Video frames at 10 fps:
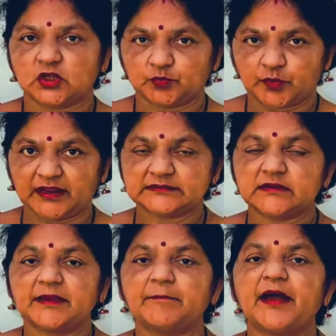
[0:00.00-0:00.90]
They
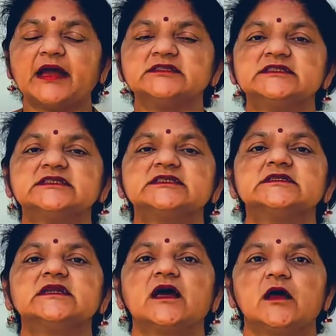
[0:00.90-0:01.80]
can't
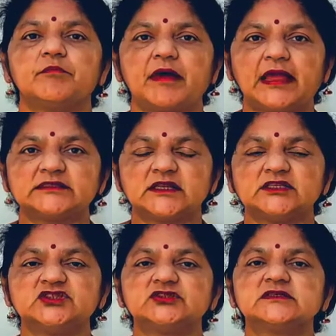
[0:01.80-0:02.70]
imagine
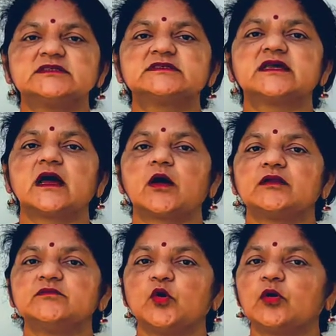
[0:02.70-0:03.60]
that teachers
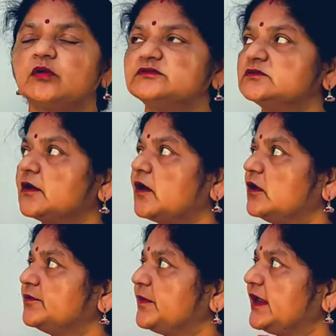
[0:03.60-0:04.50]
are also
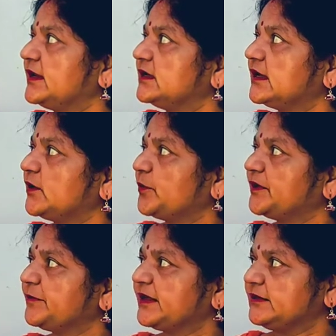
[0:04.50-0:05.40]
ordinary
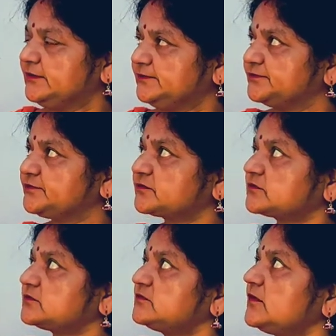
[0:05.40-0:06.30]
human beings,
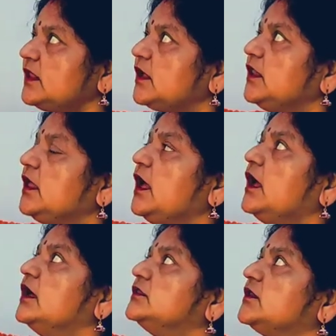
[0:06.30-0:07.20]
like
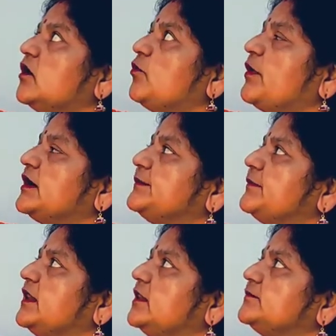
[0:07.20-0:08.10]
common
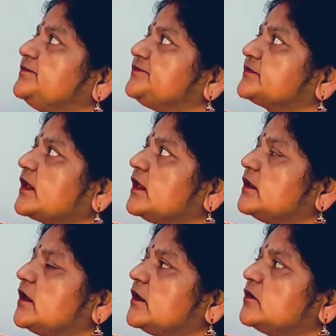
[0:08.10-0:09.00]
people,
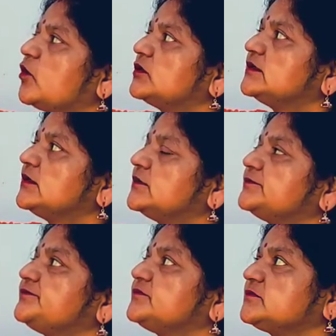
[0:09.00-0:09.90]
and they
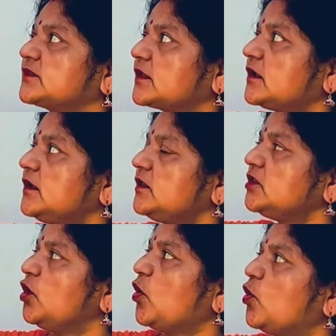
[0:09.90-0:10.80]
wonder,
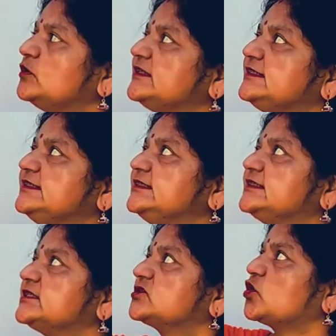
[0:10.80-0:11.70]
where do all the
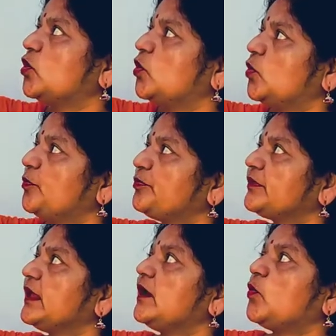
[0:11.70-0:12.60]
teachers
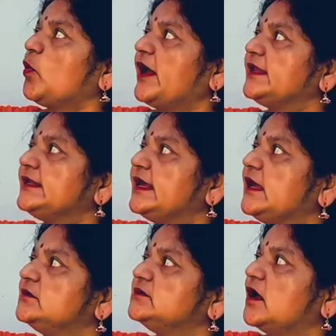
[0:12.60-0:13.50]
go,
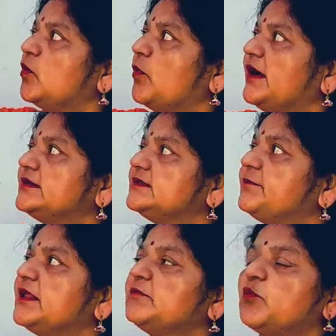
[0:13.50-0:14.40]
with
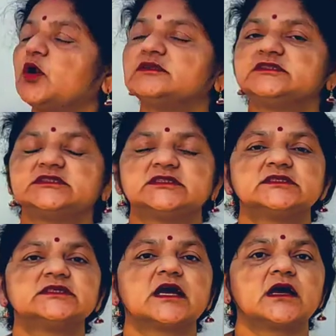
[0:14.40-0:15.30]
multiple
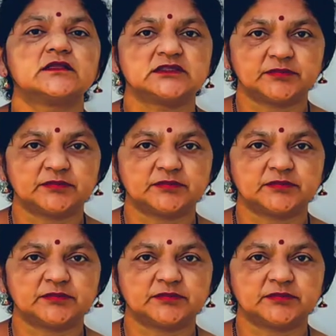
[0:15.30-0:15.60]
questions